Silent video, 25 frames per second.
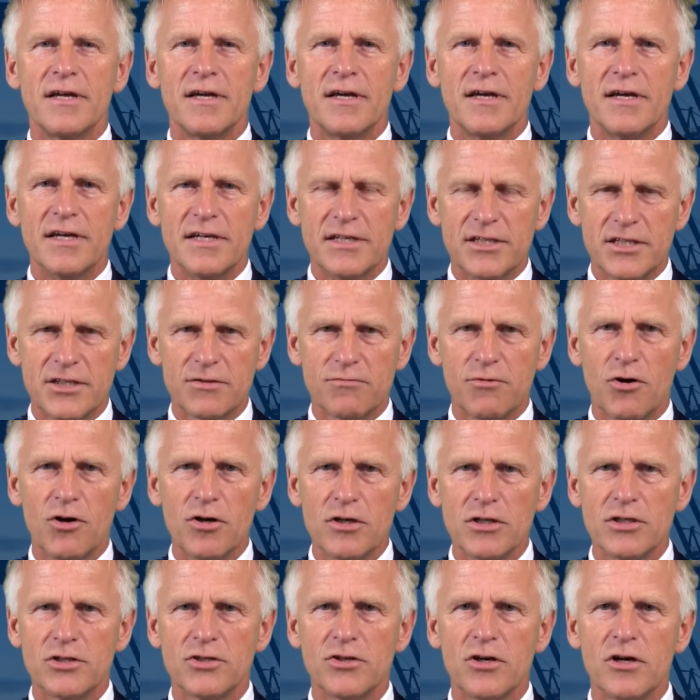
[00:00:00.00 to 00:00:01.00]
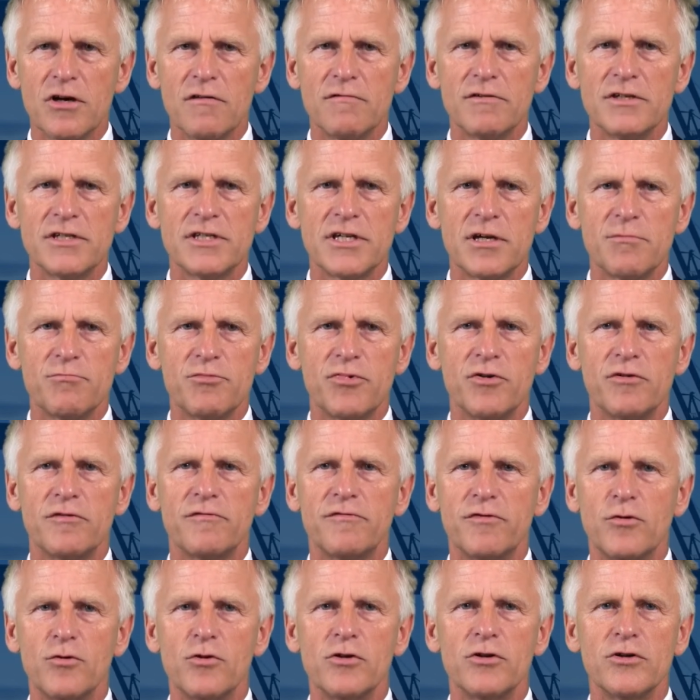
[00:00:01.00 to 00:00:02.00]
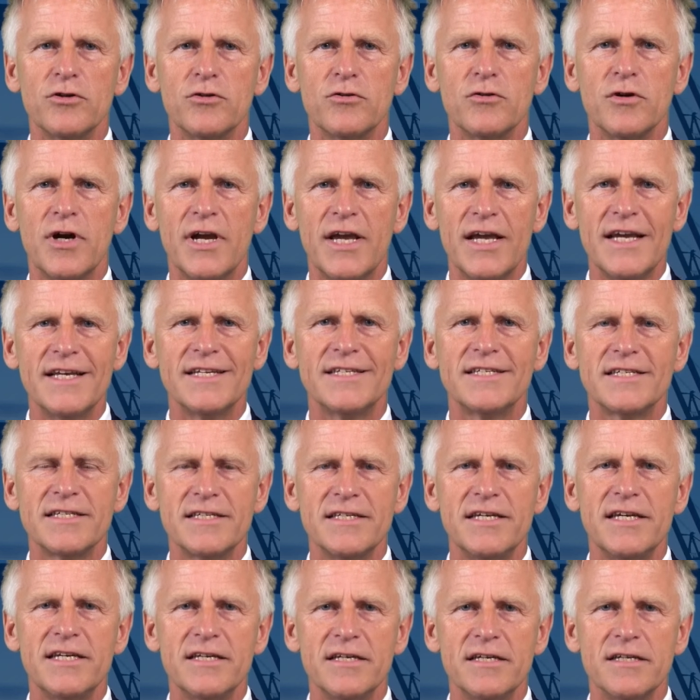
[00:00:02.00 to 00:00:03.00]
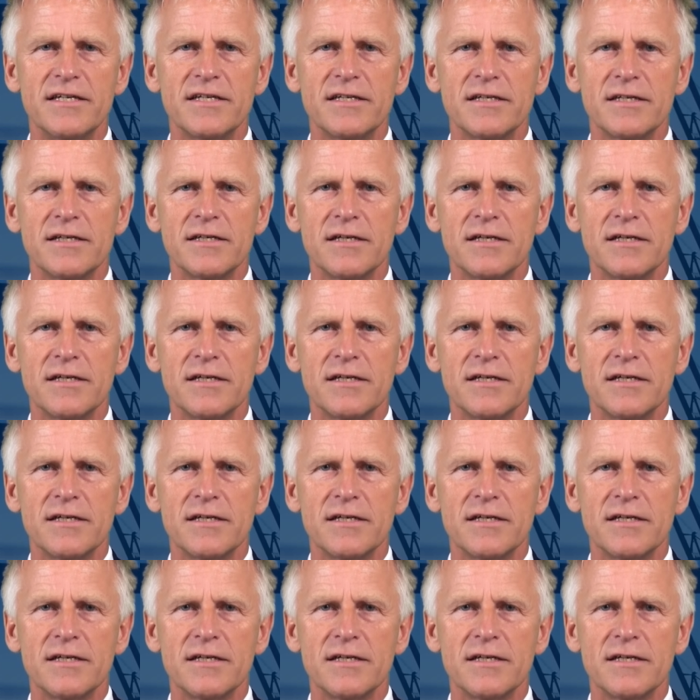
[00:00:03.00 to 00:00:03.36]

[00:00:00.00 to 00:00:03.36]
A strong service and portfolio is needed